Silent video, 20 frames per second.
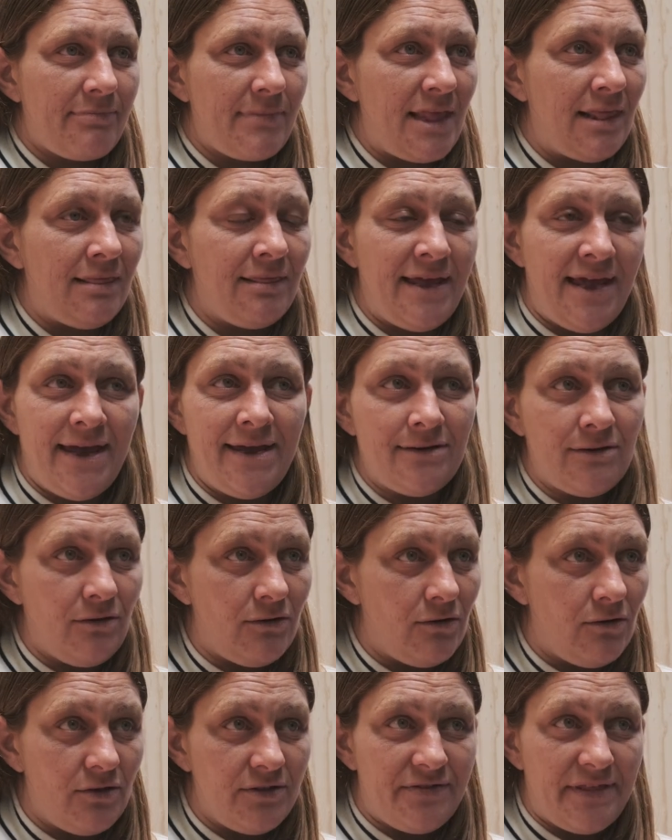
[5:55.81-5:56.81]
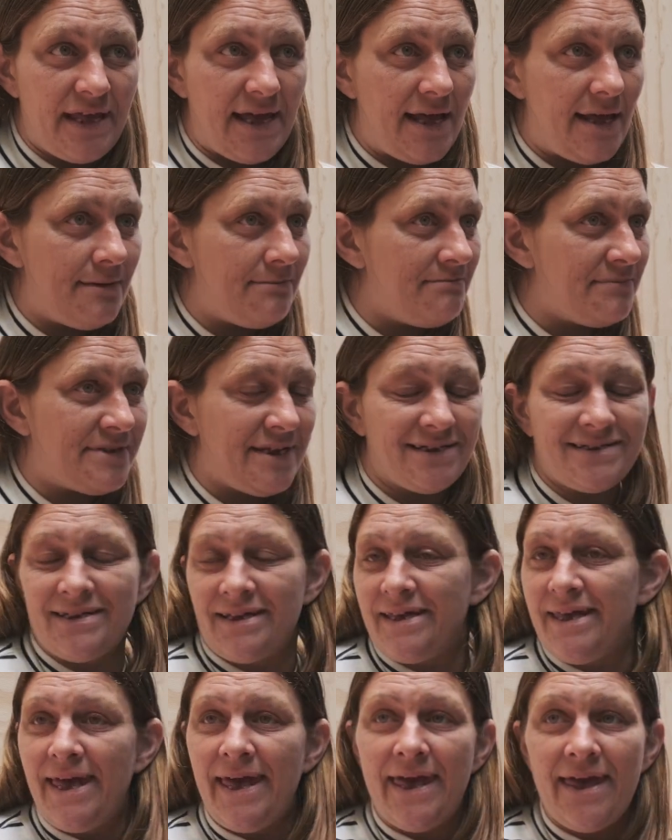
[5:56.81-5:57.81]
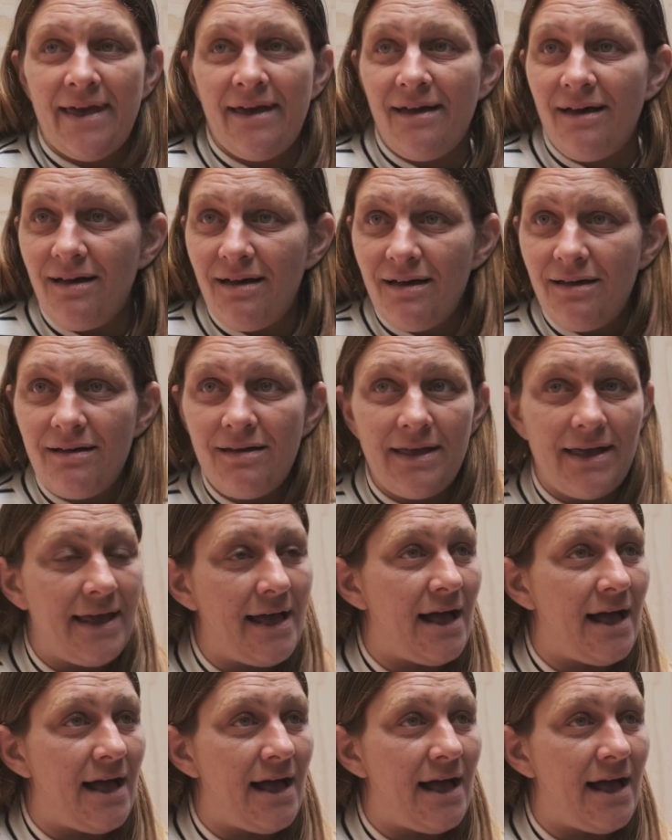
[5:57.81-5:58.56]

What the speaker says: landlord that doesn't care.